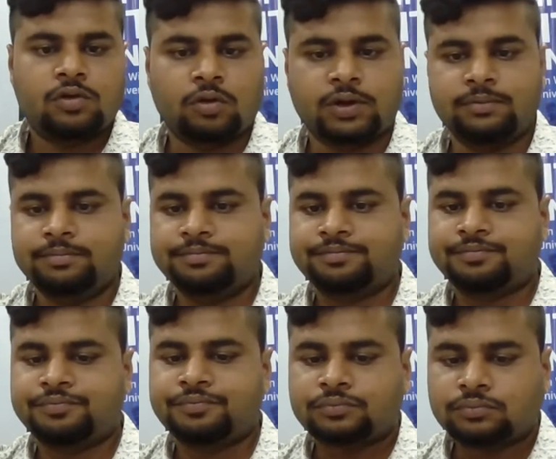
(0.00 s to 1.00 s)
Okay,
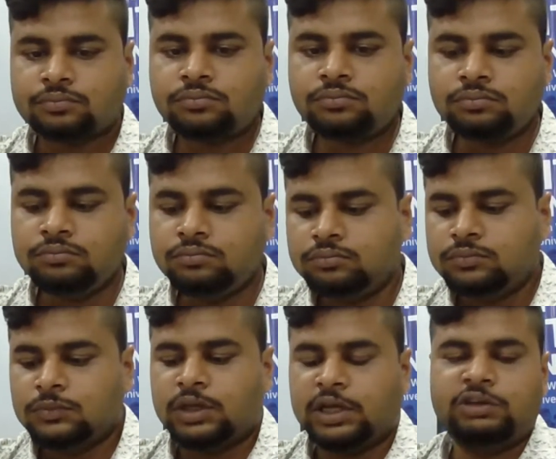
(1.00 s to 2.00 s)

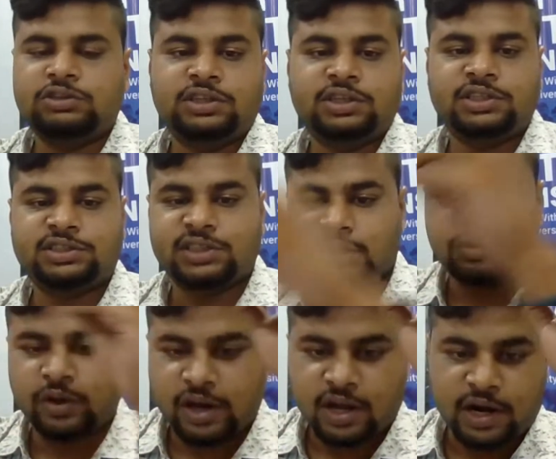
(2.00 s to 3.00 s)
using this thing,
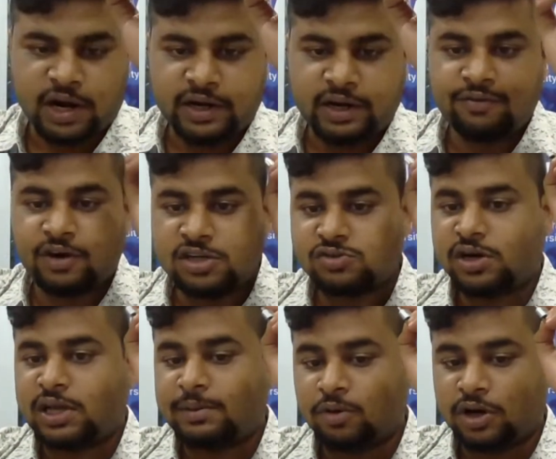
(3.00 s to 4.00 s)
we can connect any virtual
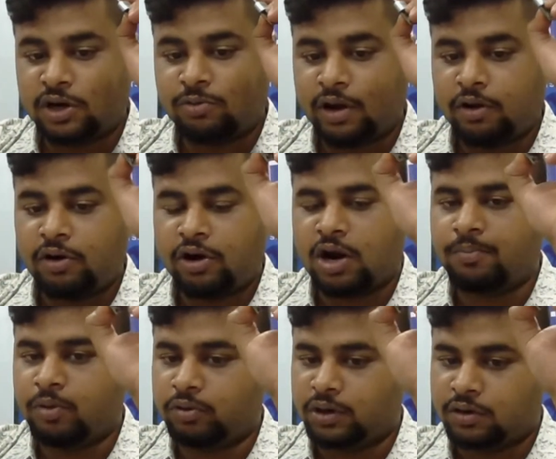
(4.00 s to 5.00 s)
keyboard into my own
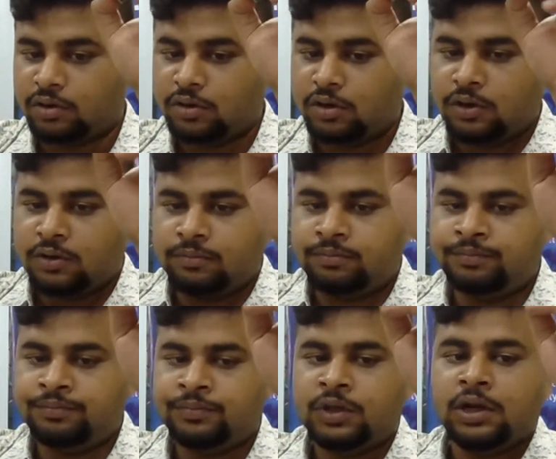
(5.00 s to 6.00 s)
computer.
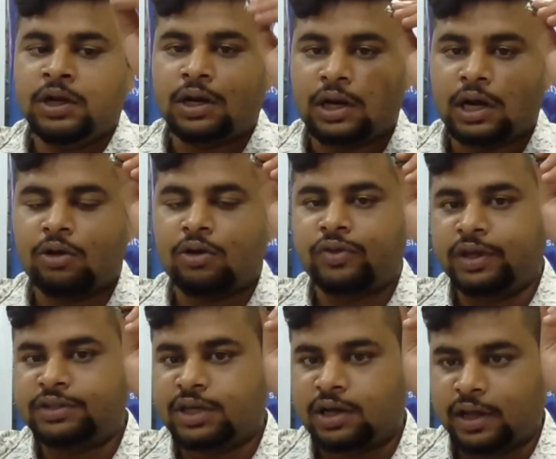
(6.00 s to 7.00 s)
Now
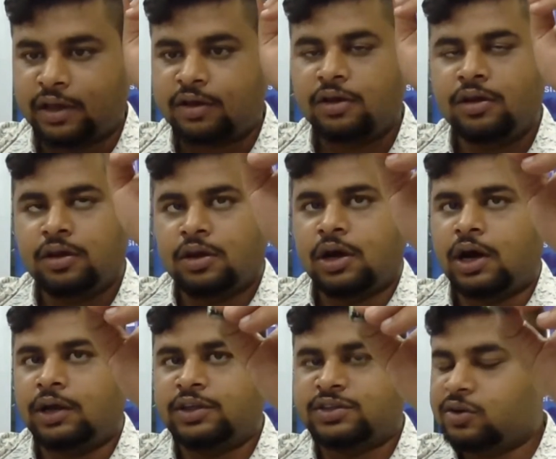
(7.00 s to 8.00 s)
things are like
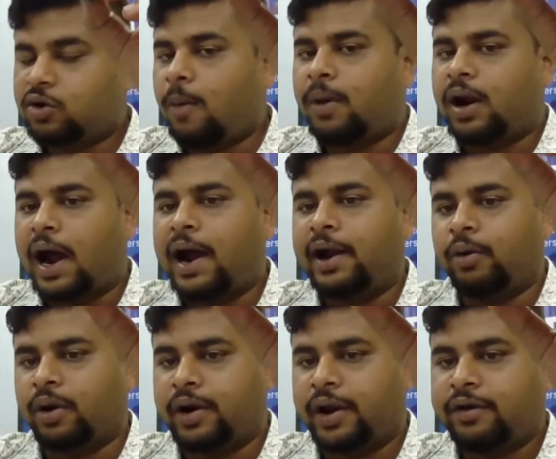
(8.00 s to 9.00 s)
this is a normal
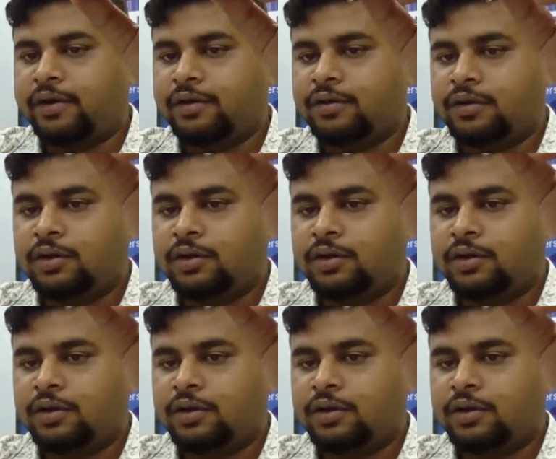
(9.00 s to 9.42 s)
hardware, right?